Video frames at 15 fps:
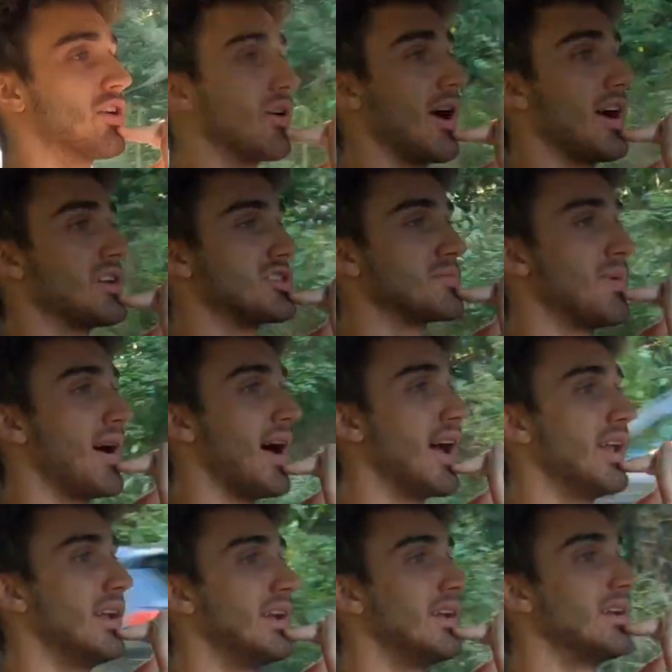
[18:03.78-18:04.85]
a garage
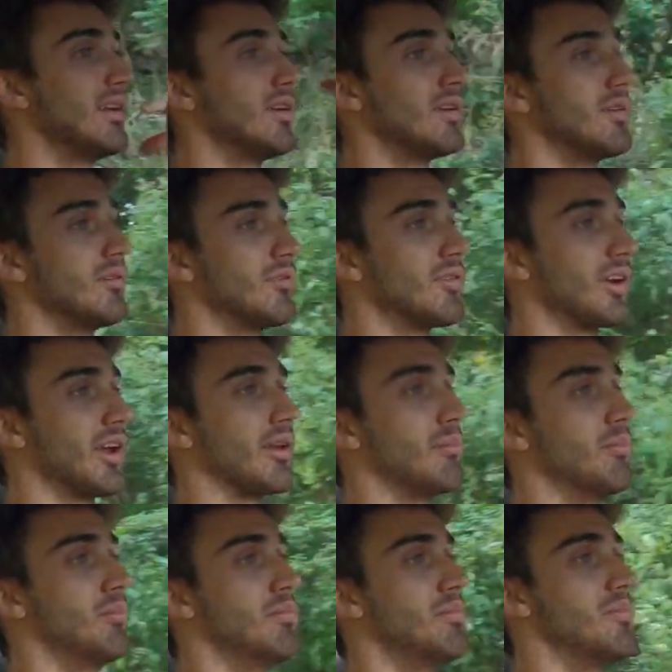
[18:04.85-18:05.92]
spot,
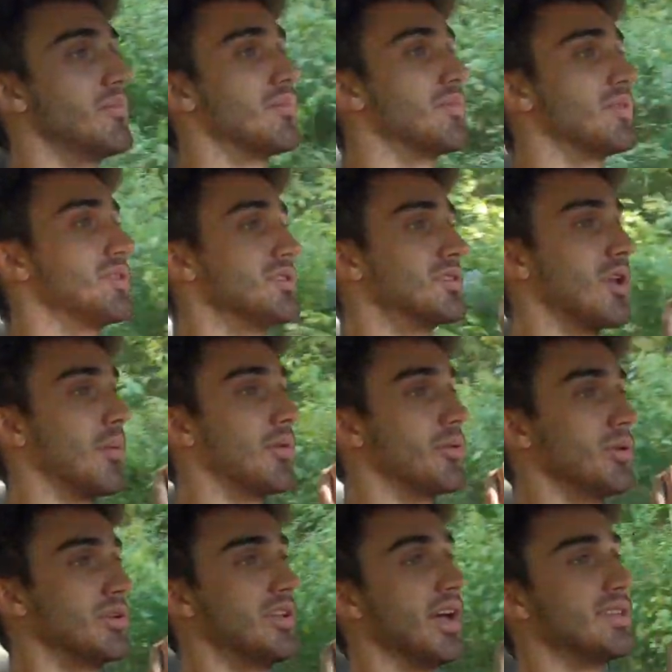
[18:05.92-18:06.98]
freaking coming
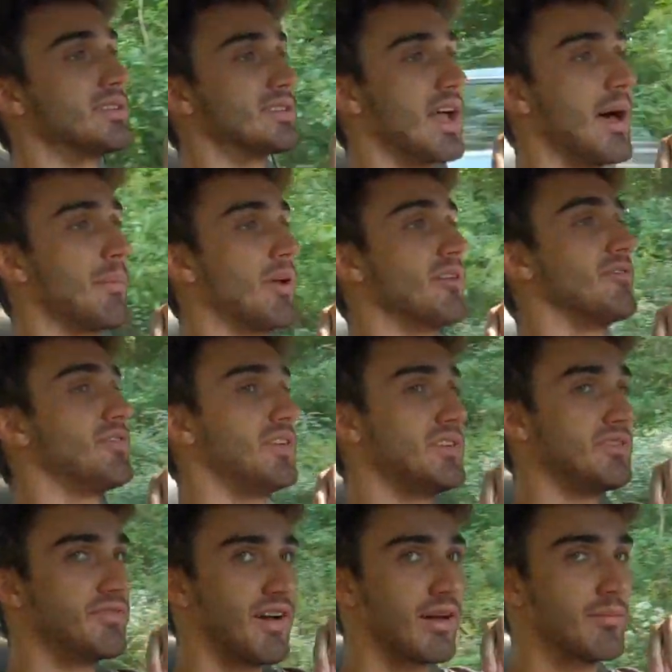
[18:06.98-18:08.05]
to a dead stop on a
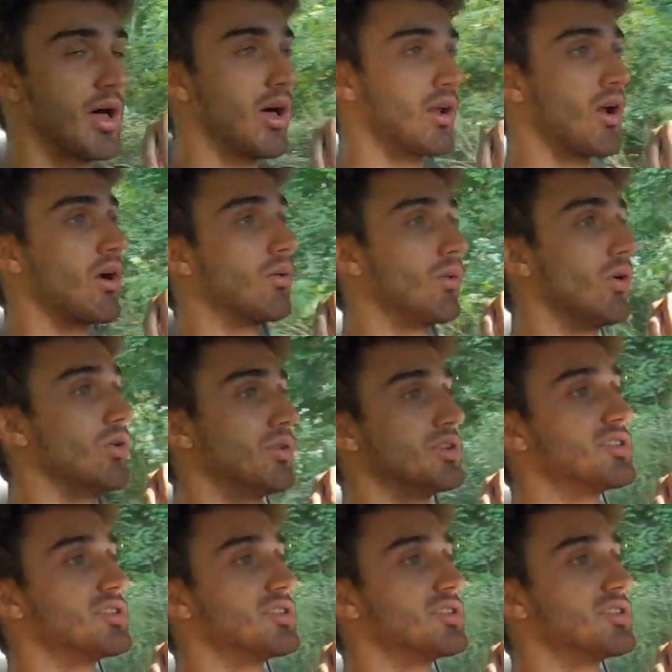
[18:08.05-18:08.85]
55-mile-an-hour road.